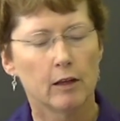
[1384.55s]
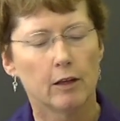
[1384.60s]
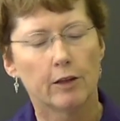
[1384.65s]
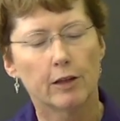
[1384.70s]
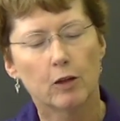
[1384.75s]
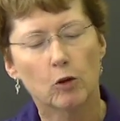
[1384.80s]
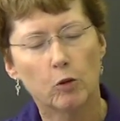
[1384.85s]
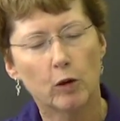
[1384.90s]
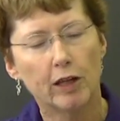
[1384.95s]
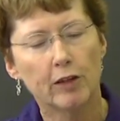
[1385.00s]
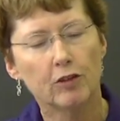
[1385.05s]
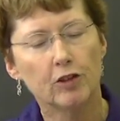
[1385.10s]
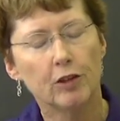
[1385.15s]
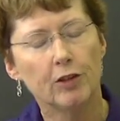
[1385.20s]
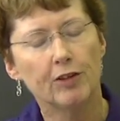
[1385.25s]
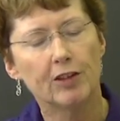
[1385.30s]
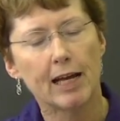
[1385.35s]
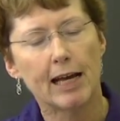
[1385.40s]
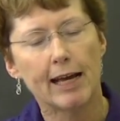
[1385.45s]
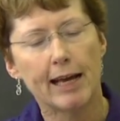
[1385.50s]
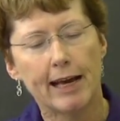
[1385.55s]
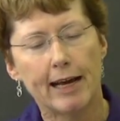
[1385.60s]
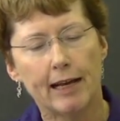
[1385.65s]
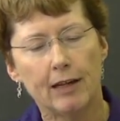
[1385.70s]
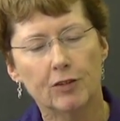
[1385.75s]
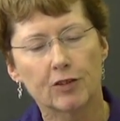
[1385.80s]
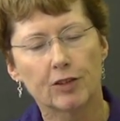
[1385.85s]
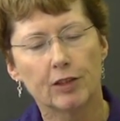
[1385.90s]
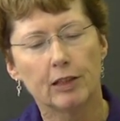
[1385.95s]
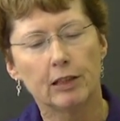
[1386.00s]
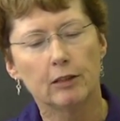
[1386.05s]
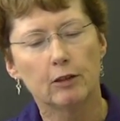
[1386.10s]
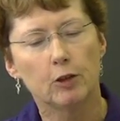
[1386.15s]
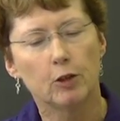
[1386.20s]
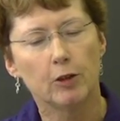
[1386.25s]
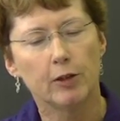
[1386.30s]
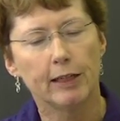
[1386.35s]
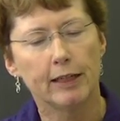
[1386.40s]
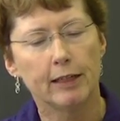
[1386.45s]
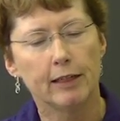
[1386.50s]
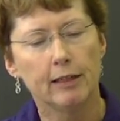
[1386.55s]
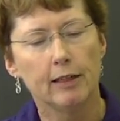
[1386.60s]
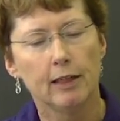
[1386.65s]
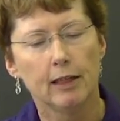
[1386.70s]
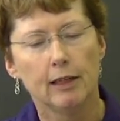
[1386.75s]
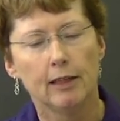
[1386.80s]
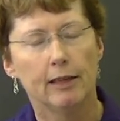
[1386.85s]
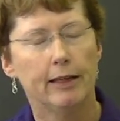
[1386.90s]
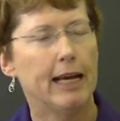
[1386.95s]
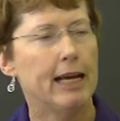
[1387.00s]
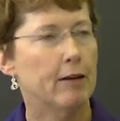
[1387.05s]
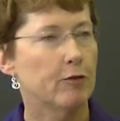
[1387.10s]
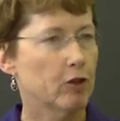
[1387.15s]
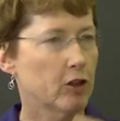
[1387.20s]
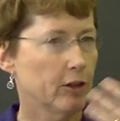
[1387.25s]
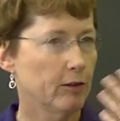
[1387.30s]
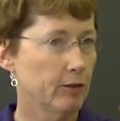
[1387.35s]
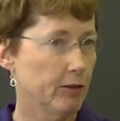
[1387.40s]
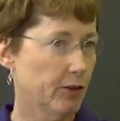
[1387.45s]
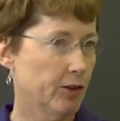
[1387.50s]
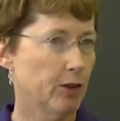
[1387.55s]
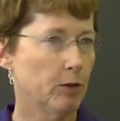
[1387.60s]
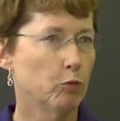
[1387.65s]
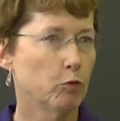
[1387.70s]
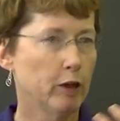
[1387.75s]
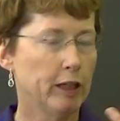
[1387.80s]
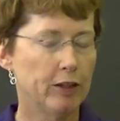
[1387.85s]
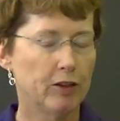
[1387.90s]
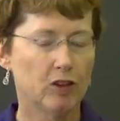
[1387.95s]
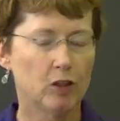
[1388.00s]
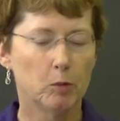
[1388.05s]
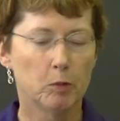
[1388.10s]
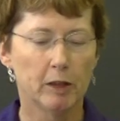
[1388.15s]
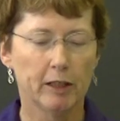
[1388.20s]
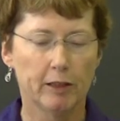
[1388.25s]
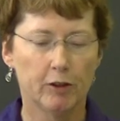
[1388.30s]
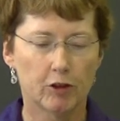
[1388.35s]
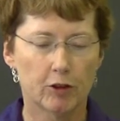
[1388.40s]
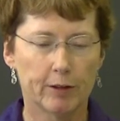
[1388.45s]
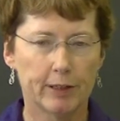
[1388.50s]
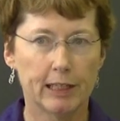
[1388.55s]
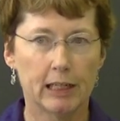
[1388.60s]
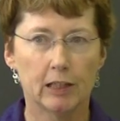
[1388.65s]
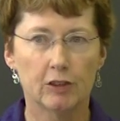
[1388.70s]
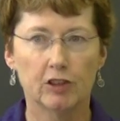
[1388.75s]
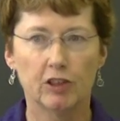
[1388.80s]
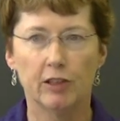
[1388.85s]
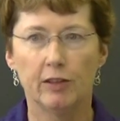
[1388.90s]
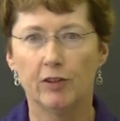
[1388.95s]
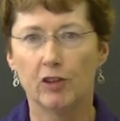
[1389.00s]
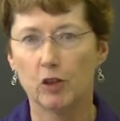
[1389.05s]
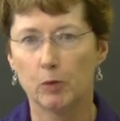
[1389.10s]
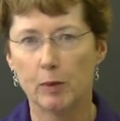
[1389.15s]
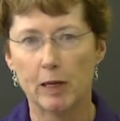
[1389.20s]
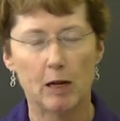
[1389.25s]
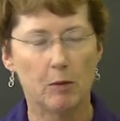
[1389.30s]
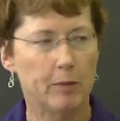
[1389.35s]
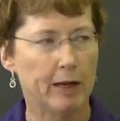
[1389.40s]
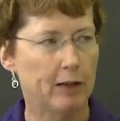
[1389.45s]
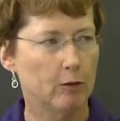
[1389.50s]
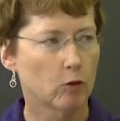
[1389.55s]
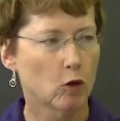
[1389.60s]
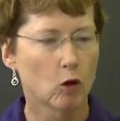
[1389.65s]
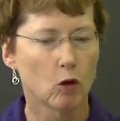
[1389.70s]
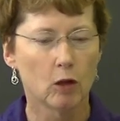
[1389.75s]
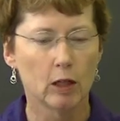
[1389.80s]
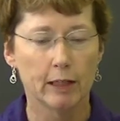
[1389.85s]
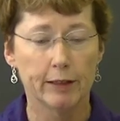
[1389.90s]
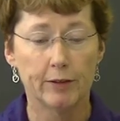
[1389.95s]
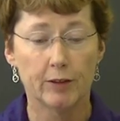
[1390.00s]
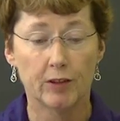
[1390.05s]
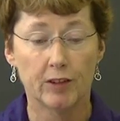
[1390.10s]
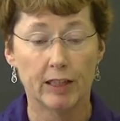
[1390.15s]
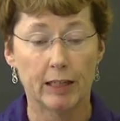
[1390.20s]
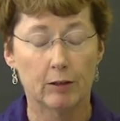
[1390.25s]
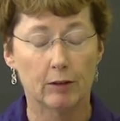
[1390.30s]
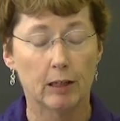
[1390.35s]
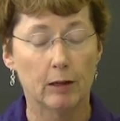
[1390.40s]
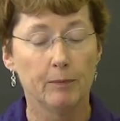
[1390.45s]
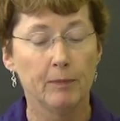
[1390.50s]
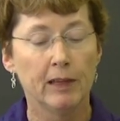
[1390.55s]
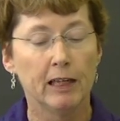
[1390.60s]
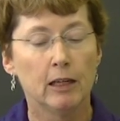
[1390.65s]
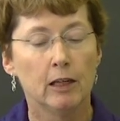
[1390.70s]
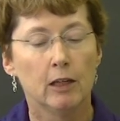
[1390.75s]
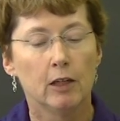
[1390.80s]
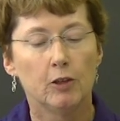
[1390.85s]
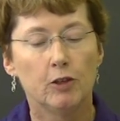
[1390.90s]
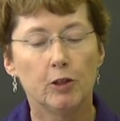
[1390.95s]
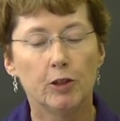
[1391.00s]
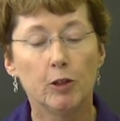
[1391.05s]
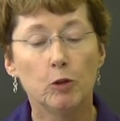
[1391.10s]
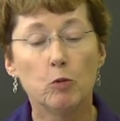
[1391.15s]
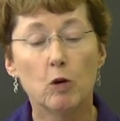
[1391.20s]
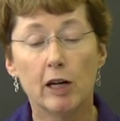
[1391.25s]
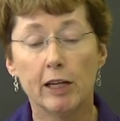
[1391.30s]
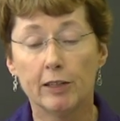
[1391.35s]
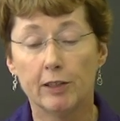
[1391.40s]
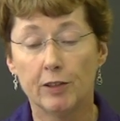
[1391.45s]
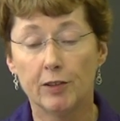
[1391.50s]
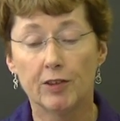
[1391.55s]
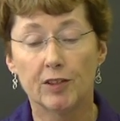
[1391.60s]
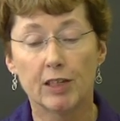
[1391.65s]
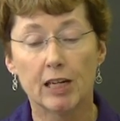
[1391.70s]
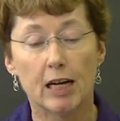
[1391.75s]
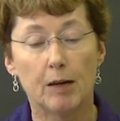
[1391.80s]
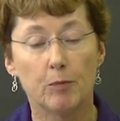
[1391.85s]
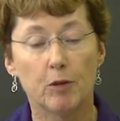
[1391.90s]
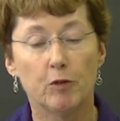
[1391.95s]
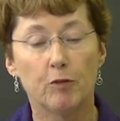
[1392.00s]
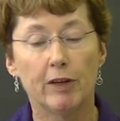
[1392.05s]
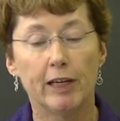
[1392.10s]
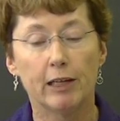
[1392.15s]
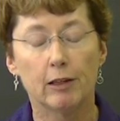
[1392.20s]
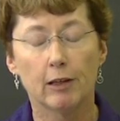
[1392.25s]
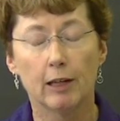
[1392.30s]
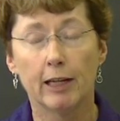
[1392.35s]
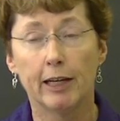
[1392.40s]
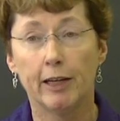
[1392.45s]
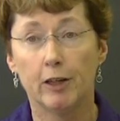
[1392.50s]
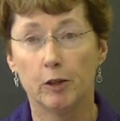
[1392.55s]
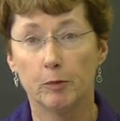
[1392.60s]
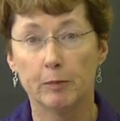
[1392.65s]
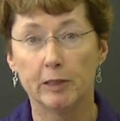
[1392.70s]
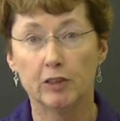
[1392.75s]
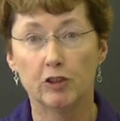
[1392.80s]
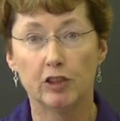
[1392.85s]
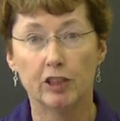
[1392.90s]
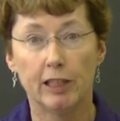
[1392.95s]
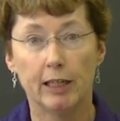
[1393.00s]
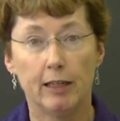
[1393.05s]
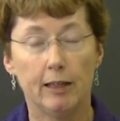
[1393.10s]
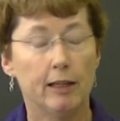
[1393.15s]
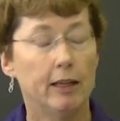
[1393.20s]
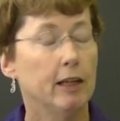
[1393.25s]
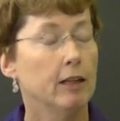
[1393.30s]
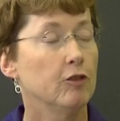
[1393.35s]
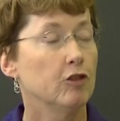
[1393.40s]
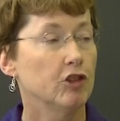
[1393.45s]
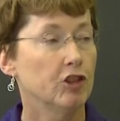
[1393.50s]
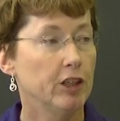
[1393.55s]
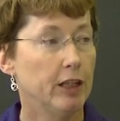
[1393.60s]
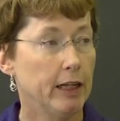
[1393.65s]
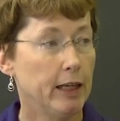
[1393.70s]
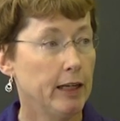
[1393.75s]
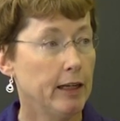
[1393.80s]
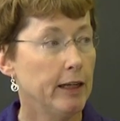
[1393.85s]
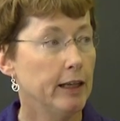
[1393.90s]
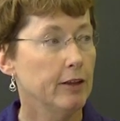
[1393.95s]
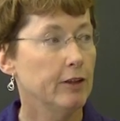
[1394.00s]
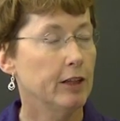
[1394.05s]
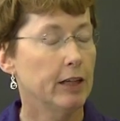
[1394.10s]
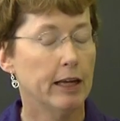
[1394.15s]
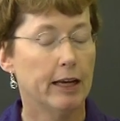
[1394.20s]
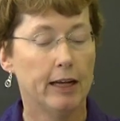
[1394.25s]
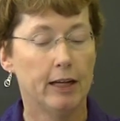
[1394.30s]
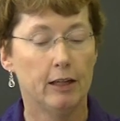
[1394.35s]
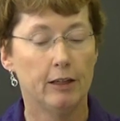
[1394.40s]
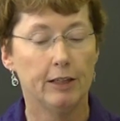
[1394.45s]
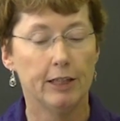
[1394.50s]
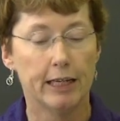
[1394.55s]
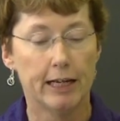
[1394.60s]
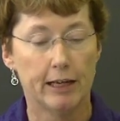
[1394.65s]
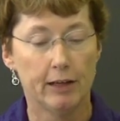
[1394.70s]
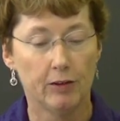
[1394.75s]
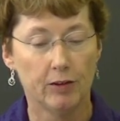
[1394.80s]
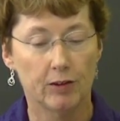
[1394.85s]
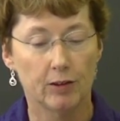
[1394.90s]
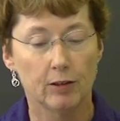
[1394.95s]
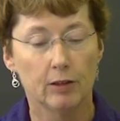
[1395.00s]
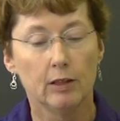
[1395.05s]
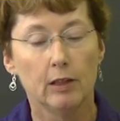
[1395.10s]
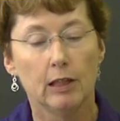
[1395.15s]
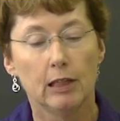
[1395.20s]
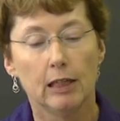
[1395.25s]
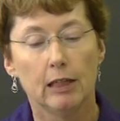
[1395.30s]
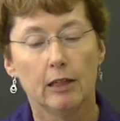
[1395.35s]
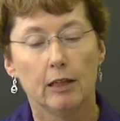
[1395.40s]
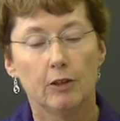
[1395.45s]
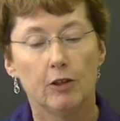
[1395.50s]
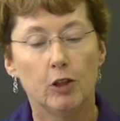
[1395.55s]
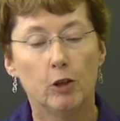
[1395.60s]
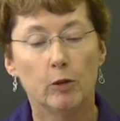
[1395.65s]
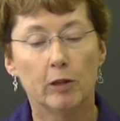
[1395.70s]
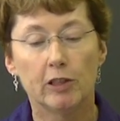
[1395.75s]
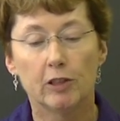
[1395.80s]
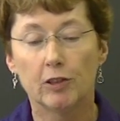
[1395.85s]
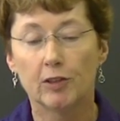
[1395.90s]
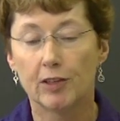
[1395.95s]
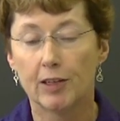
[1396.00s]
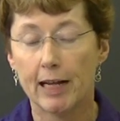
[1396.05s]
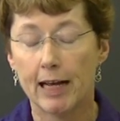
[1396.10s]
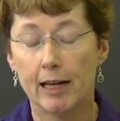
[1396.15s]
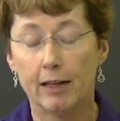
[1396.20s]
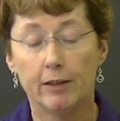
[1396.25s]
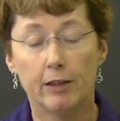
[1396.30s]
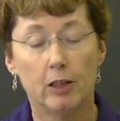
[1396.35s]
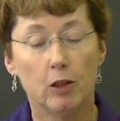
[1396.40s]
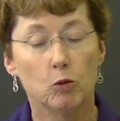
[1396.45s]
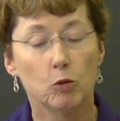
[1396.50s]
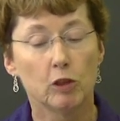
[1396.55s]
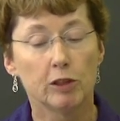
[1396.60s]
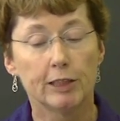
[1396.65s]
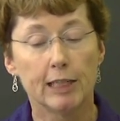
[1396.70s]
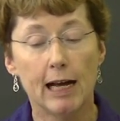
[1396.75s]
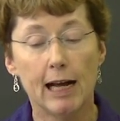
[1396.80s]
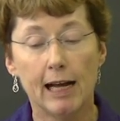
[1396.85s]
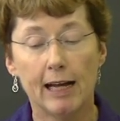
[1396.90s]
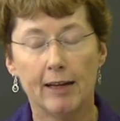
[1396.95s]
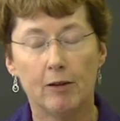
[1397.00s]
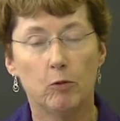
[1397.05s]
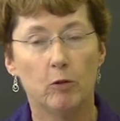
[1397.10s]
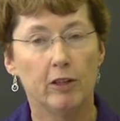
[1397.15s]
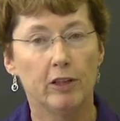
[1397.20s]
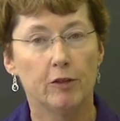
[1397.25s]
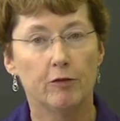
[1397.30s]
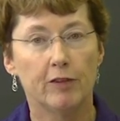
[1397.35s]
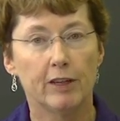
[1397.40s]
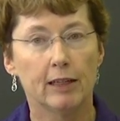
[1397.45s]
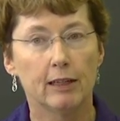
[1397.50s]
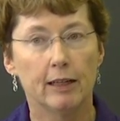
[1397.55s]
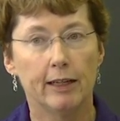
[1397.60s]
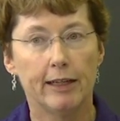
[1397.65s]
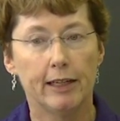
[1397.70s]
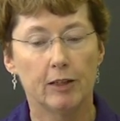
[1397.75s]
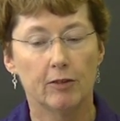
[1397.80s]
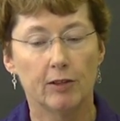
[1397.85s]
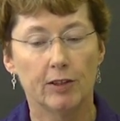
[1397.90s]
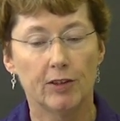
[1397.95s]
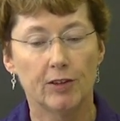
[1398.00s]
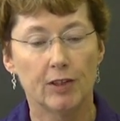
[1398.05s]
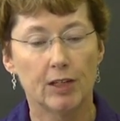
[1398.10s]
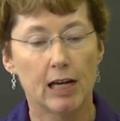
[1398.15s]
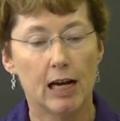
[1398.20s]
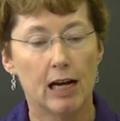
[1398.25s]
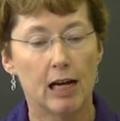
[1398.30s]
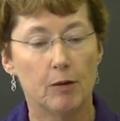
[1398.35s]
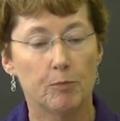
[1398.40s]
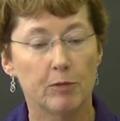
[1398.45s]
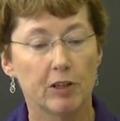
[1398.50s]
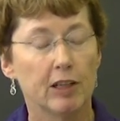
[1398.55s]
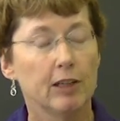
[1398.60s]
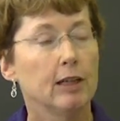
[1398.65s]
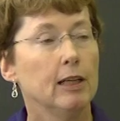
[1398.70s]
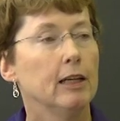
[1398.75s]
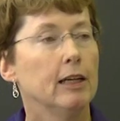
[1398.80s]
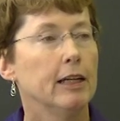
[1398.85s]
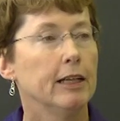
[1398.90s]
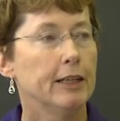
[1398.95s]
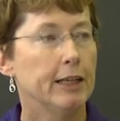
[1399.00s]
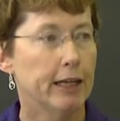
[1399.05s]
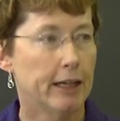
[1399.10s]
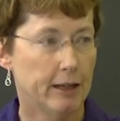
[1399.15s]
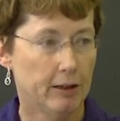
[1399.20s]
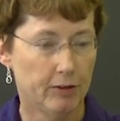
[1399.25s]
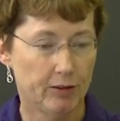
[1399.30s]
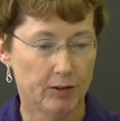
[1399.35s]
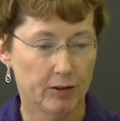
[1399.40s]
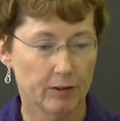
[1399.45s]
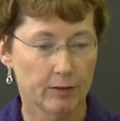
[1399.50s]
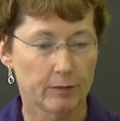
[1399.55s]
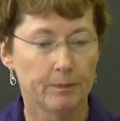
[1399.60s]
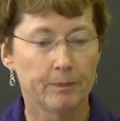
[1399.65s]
The questions I asked included, after some reasonable introductions about my role, etc., do you want to stop the ventilator machine? And she indicated yes. Do you understand that you will die when the ventilator is stopped? Yes.